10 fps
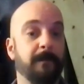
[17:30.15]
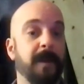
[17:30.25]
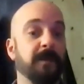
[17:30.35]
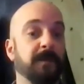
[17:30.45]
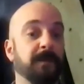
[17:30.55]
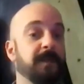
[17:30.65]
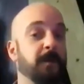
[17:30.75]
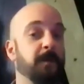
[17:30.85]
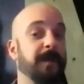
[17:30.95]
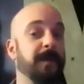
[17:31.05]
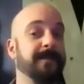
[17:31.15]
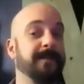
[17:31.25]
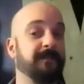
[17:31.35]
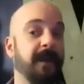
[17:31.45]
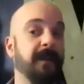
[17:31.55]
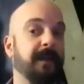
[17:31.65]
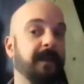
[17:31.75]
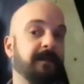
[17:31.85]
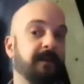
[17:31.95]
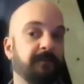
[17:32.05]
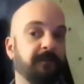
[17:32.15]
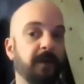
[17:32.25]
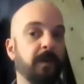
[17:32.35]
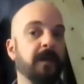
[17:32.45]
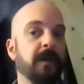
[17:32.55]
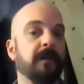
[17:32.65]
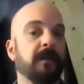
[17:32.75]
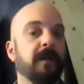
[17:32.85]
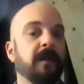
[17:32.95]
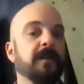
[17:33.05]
but you don't because it's violating their free will.